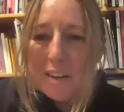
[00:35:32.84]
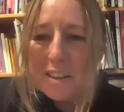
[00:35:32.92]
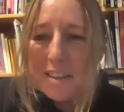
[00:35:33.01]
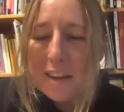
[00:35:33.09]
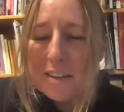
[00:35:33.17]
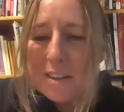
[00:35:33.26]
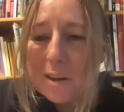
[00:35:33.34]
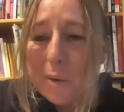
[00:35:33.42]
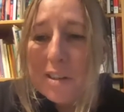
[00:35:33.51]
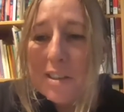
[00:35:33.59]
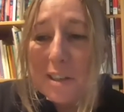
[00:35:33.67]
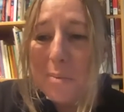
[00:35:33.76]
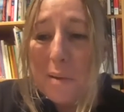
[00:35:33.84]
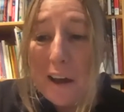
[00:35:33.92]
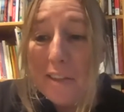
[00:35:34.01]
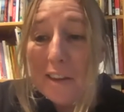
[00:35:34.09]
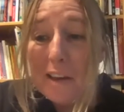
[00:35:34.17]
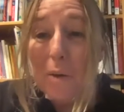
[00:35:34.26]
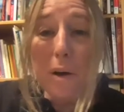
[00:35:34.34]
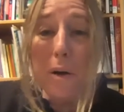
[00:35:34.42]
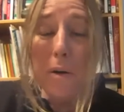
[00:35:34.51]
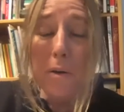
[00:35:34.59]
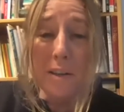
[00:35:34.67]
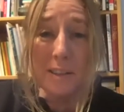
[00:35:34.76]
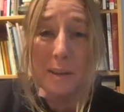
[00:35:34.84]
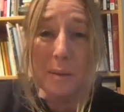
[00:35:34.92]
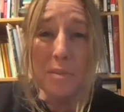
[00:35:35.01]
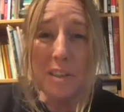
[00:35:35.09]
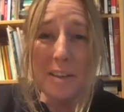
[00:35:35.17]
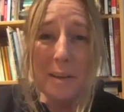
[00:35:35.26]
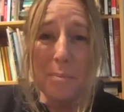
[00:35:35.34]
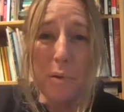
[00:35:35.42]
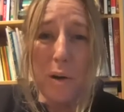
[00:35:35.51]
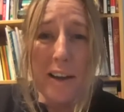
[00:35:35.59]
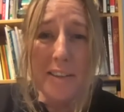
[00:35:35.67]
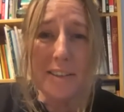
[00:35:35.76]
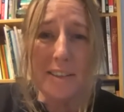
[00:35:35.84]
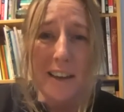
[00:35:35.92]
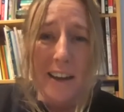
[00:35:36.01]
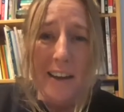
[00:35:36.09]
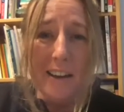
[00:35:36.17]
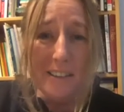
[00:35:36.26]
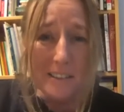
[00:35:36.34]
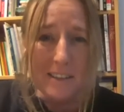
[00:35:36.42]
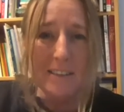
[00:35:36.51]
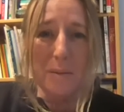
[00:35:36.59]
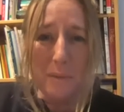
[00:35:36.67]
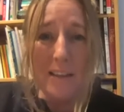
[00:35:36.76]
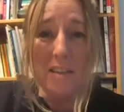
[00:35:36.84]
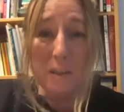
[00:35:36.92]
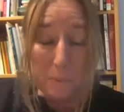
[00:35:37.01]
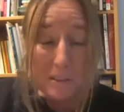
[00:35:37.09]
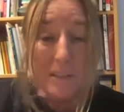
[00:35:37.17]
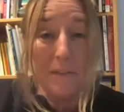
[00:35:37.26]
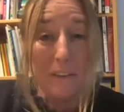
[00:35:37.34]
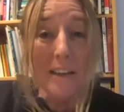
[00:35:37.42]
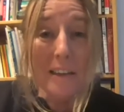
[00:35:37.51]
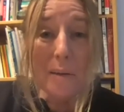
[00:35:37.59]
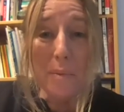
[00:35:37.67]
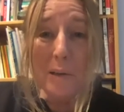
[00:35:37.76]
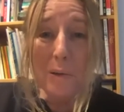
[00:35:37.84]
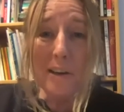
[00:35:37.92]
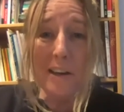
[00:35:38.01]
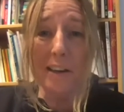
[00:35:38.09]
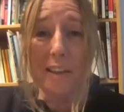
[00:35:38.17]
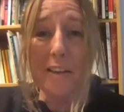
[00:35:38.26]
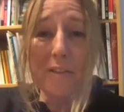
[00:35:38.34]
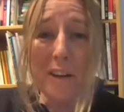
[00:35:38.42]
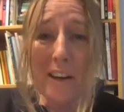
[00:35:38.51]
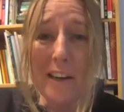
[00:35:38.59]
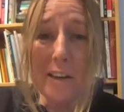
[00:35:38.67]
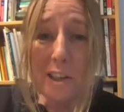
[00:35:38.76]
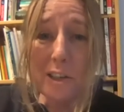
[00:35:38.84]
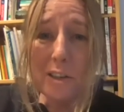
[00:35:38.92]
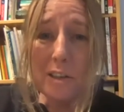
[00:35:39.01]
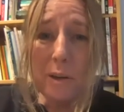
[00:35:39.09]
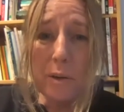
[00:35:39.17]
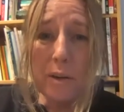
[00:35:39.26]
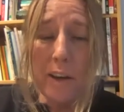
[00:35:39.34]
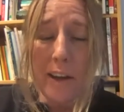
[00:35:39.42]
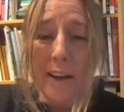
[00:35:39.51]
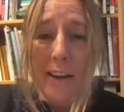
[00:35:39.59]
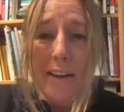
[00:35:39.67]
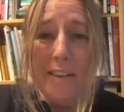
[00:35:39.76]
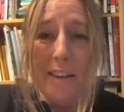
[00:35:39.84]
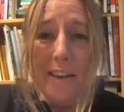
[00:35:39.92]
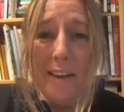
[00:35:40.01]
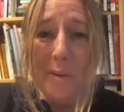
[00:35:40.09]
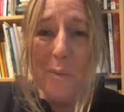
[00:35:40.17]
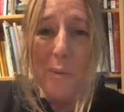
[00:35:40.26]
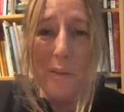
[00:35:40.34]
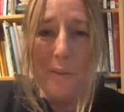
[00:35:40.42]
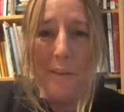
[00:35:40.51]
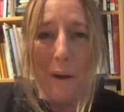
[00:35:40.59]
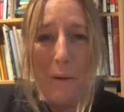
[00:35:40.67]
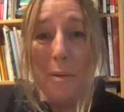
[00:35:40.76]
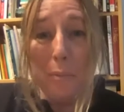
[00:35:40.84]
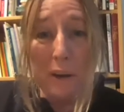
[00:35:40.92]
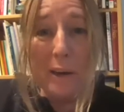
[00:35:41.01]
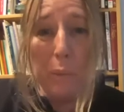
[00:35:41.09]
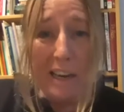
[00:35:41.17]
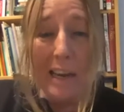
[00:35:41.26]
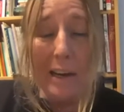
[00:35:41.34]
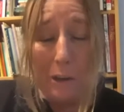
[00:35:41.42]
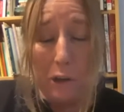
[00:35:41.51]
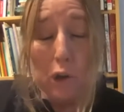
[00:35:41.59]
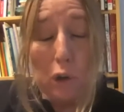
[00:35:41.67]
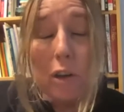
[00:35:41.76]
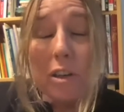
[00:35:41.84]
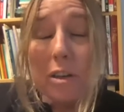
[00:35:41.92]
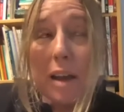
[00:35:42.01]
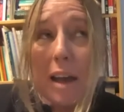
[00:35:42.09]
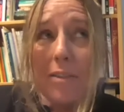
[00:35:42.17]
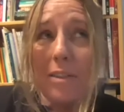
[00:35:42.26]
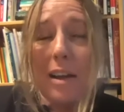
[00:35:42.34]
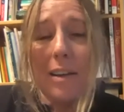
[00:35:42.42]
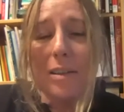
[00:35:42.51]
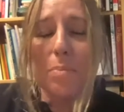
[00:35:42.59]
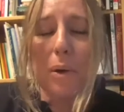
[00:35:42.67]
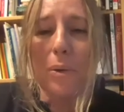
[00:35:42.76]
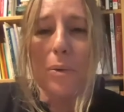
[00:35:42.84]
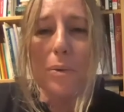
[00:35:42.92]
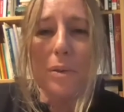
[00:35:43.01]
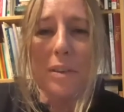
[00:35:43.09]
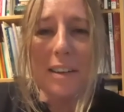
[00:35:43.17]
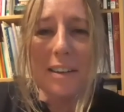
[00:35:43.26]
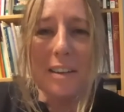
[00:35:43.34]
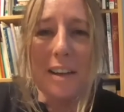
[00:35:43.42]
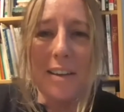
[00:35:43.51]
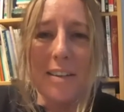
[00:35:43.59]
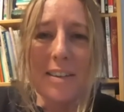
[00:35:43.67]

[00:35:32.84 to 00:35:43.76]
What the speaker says: to ask a question about the alcohol consumption, and Bryce has specifically been looking at that very issue. So, yeah, I mean, we get a huge amount of glass bottles and glass